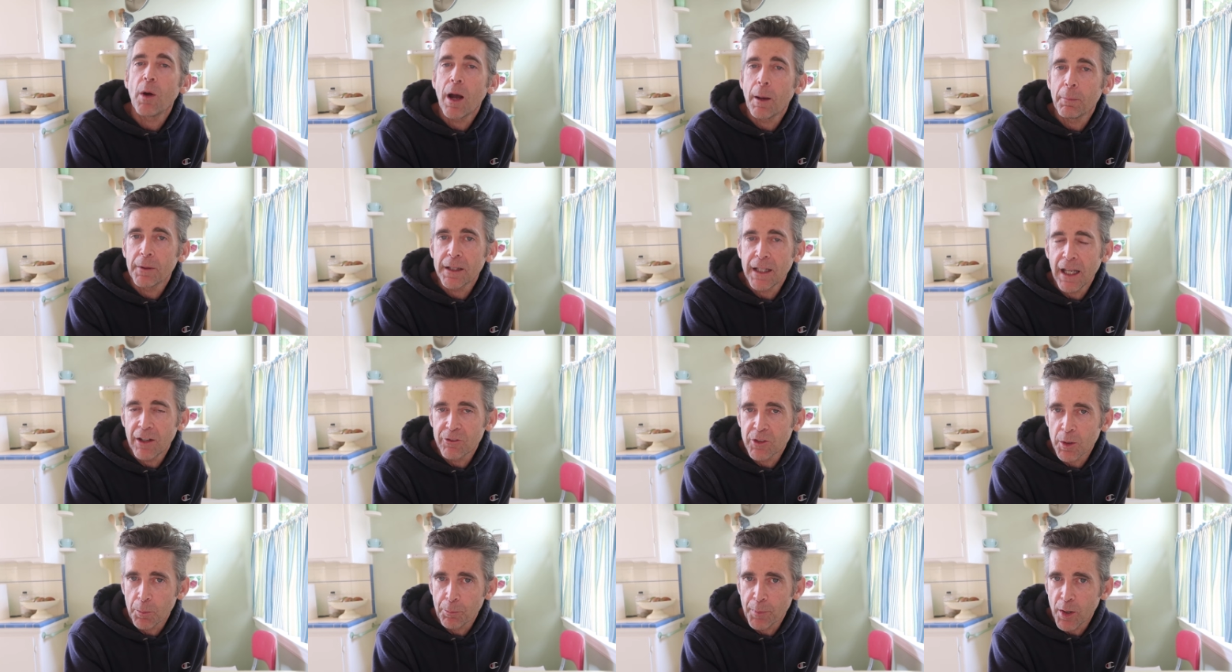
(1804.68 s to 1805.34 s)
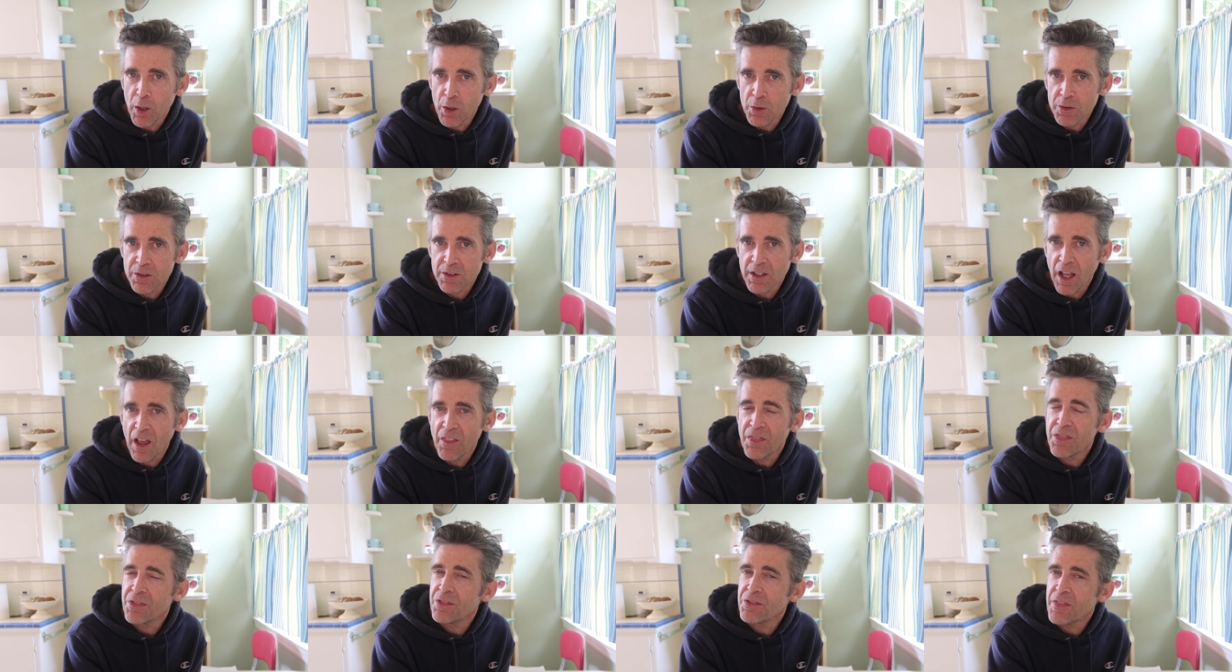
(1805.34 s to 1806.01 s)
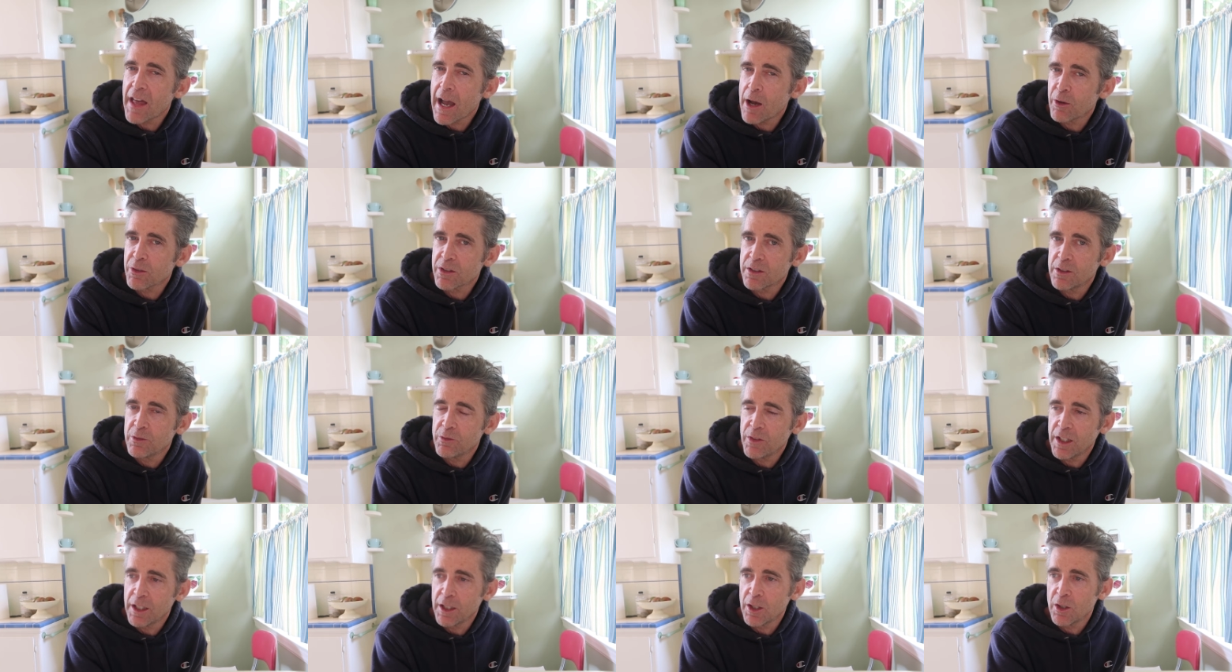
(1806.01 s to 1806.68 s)
probably have to post a
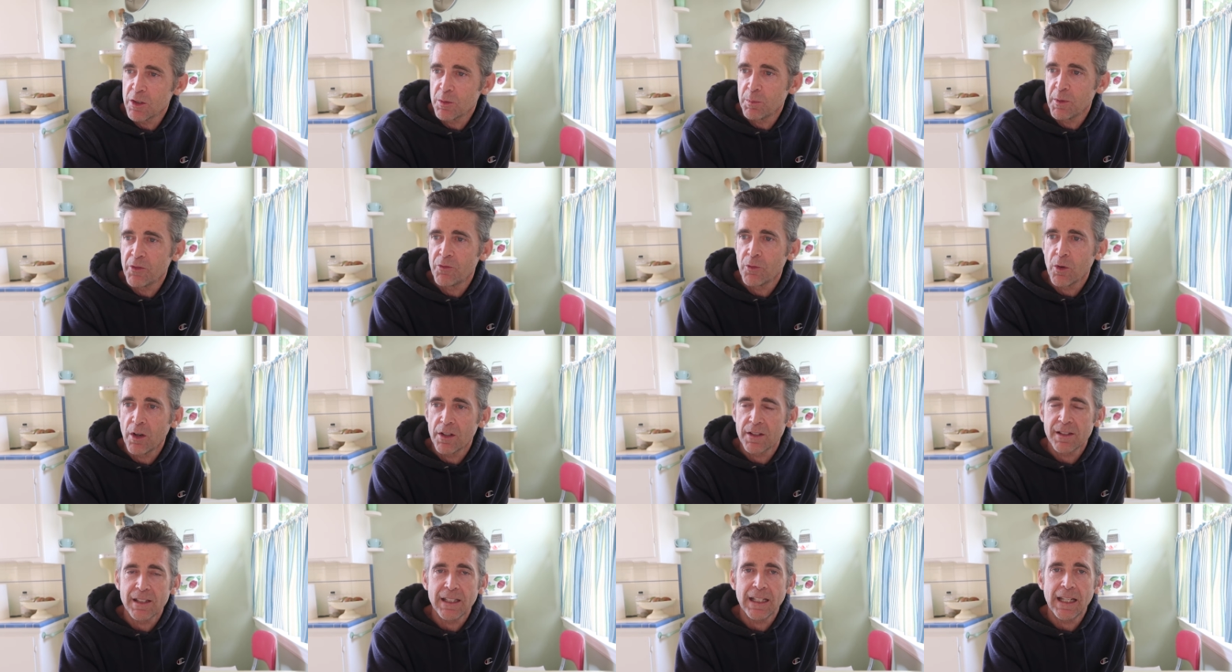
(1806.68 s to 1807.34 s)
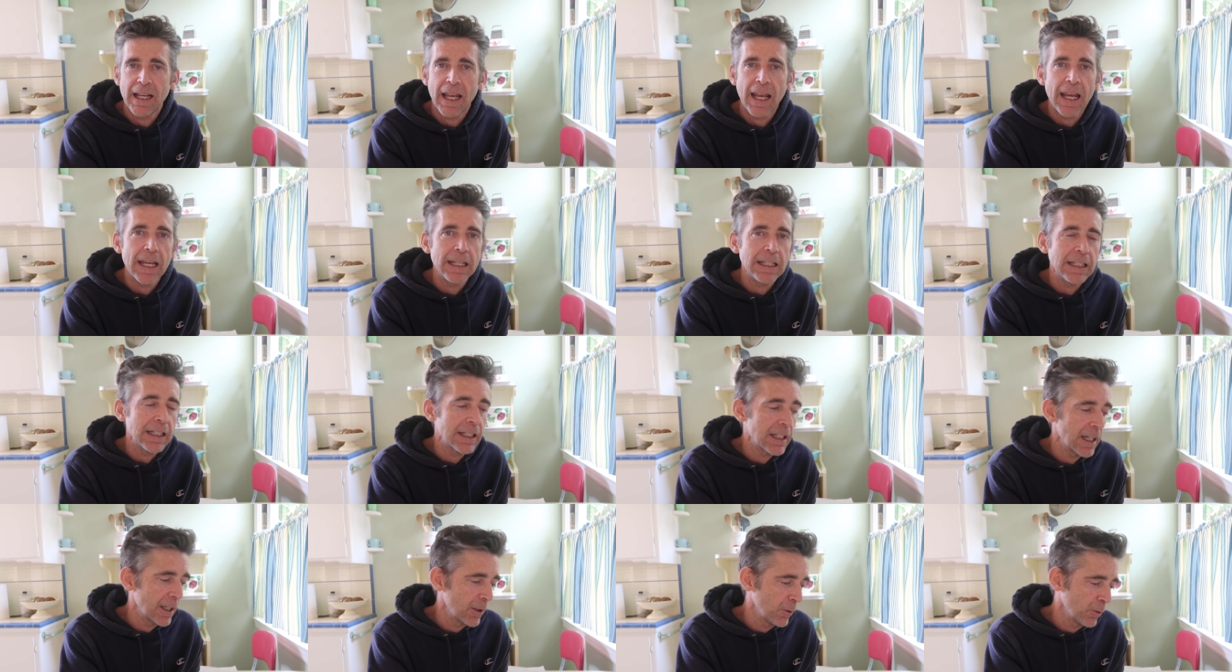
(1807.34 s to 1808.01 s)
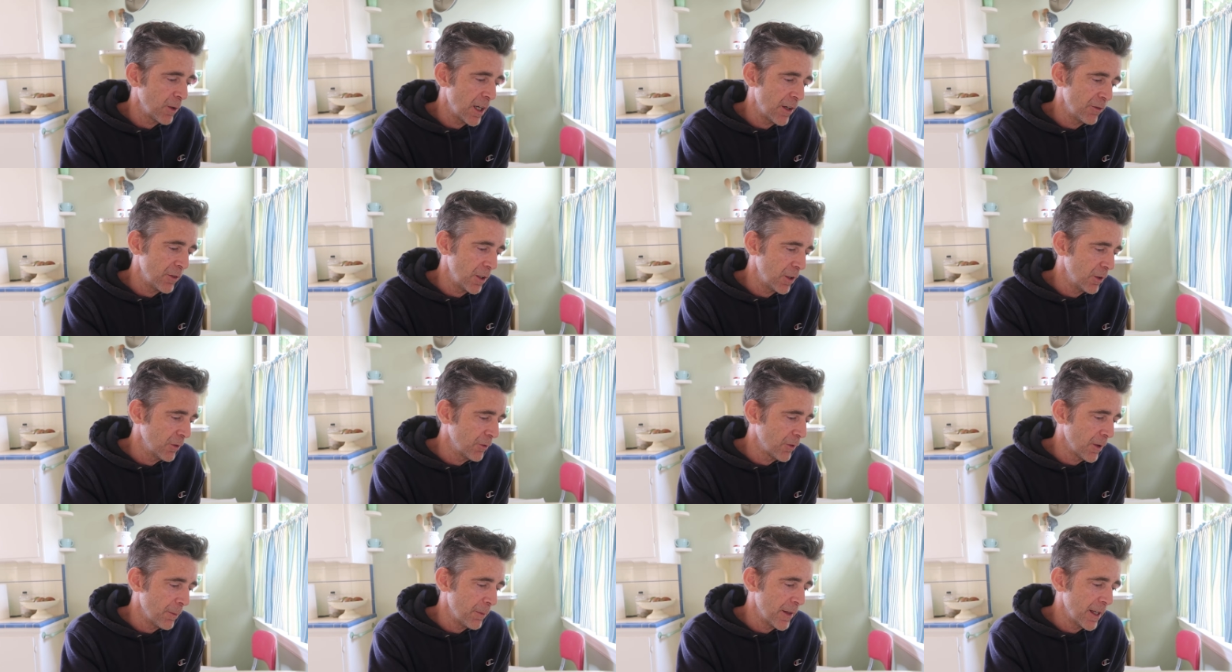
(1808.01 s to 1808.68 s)
thousand videos before i see any kind of
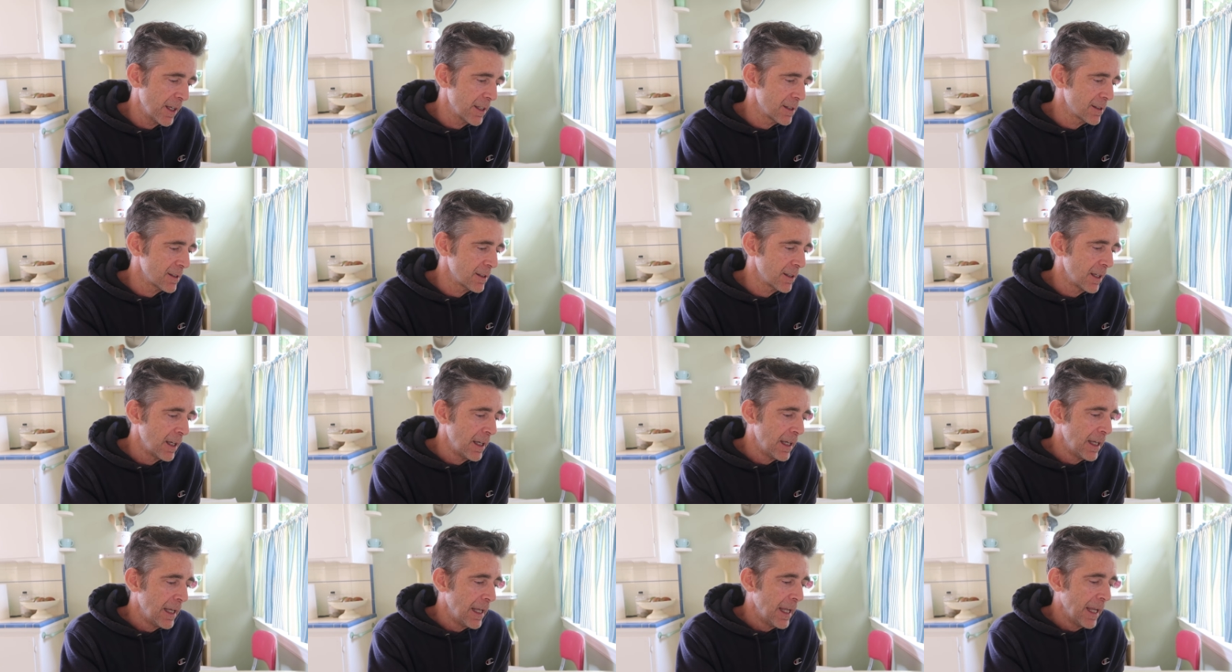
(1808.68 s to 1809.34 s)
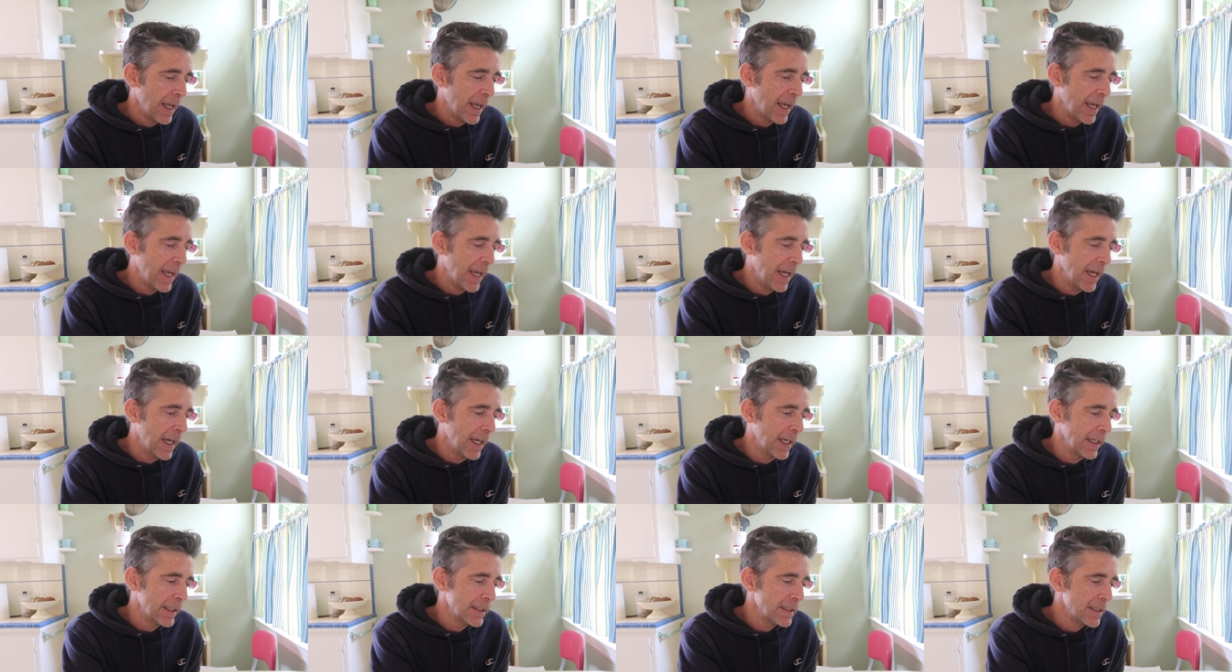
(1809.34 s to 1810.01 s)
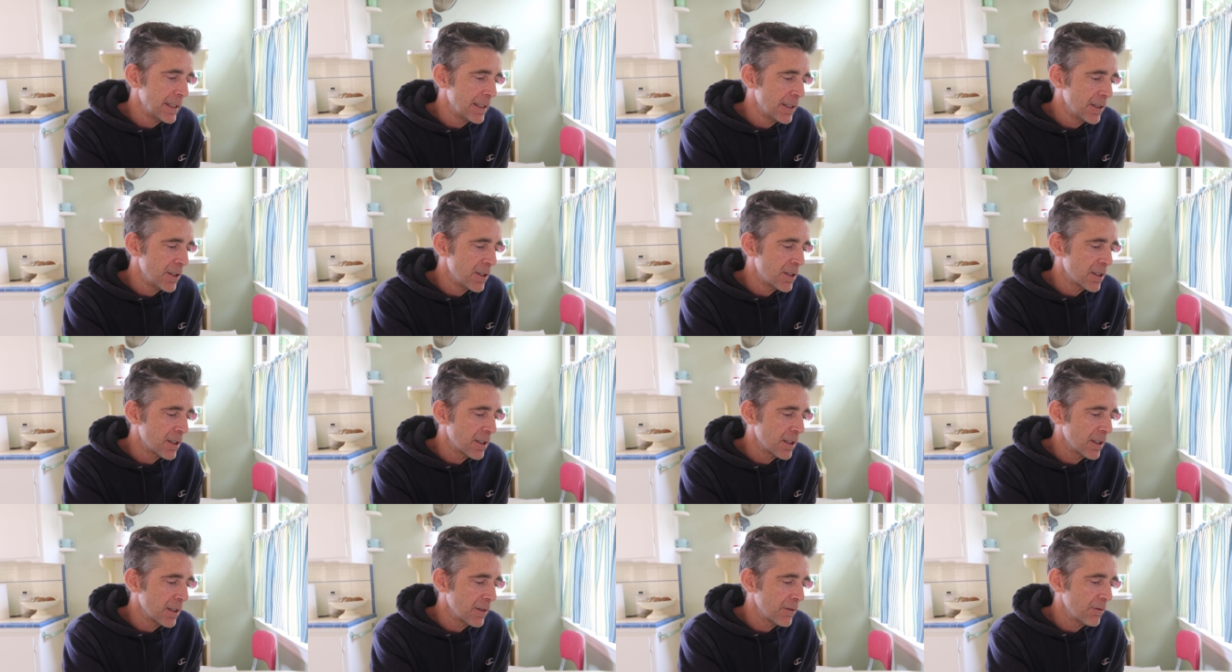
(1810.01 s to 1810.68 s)
revenue from this and
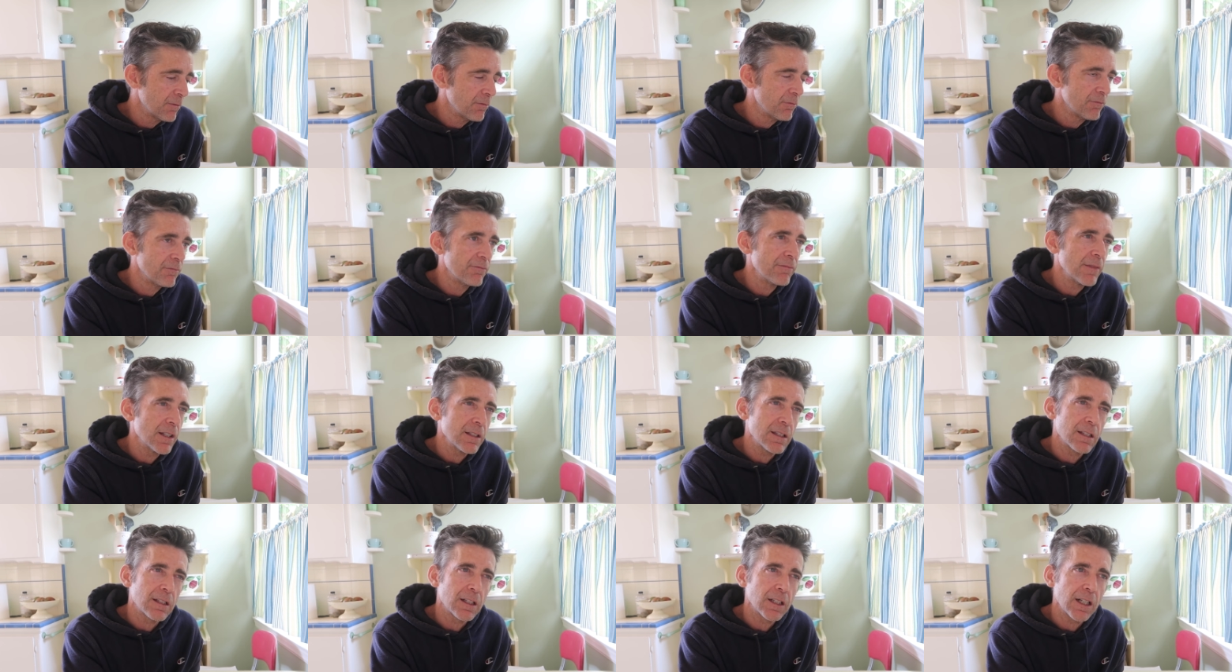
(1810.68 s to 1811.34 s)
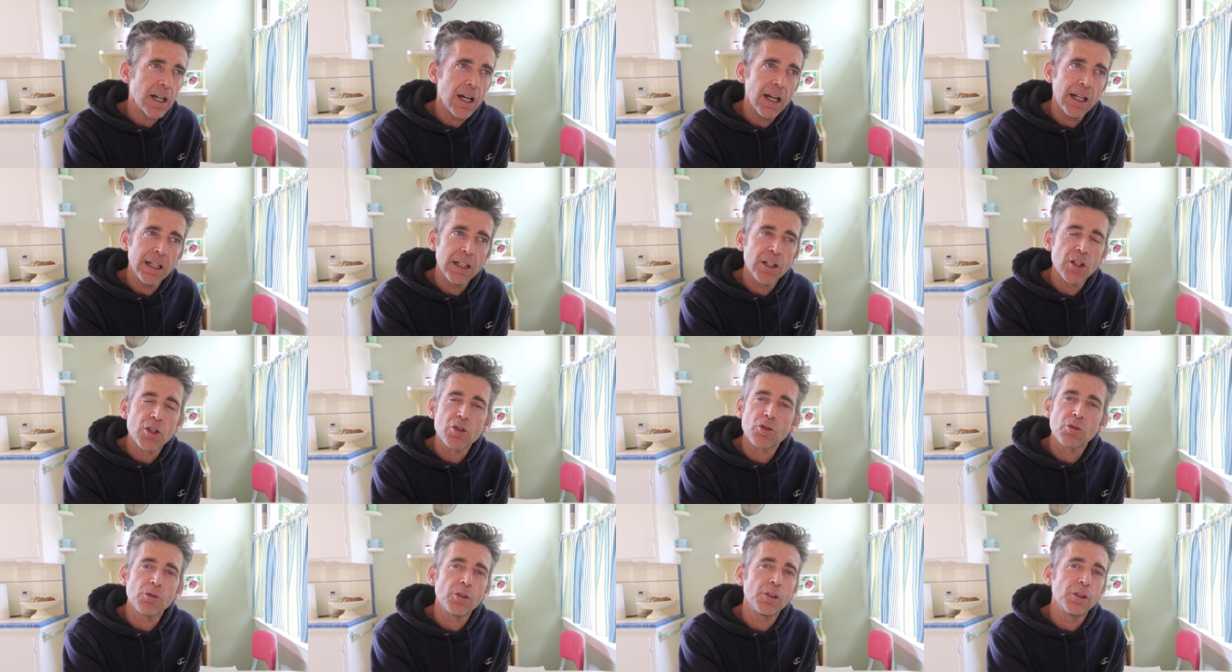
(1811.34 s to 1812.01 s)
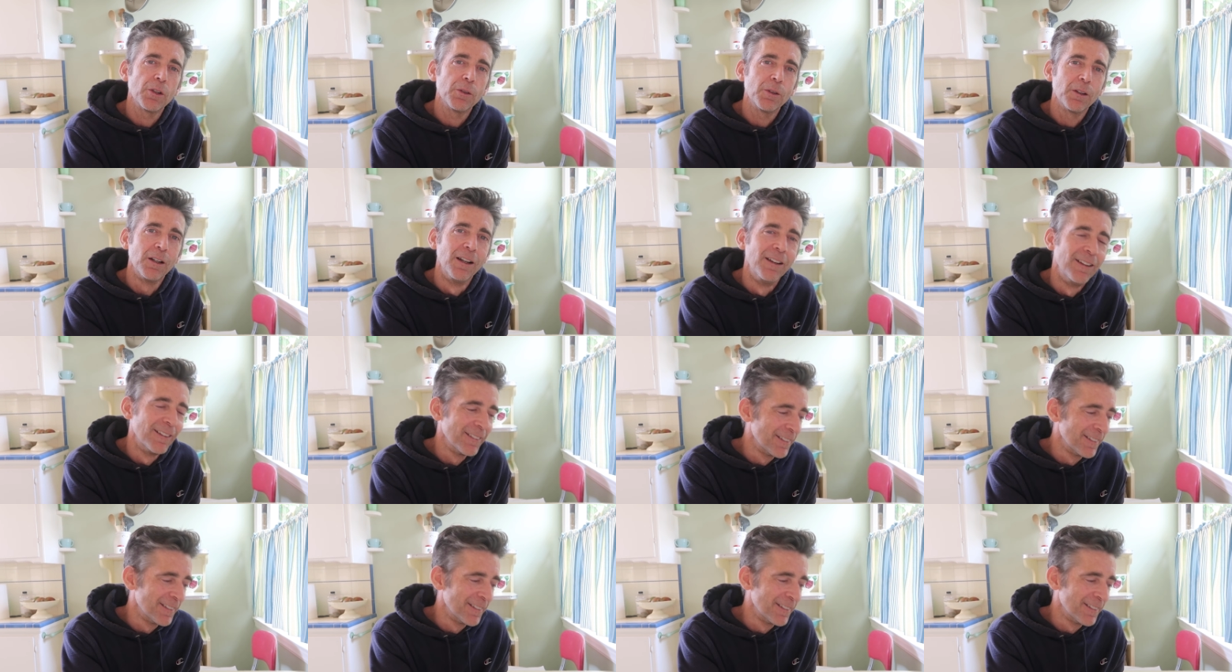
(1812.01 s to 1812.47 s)
that's kind of true